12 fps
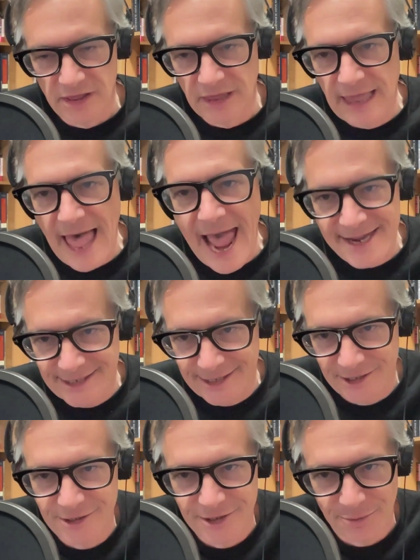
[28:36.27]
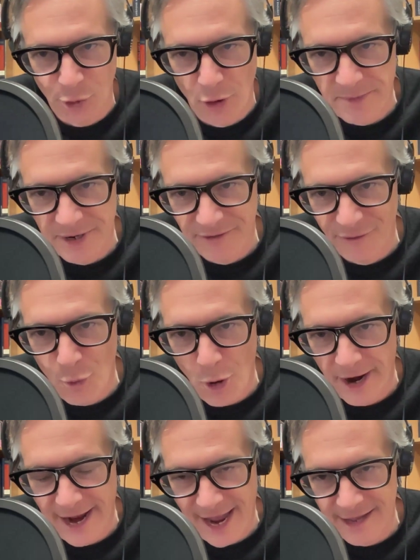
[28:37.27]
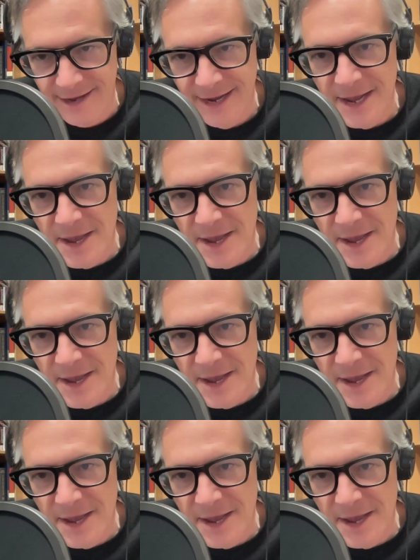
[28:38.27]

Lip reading: last deployment of a warhead,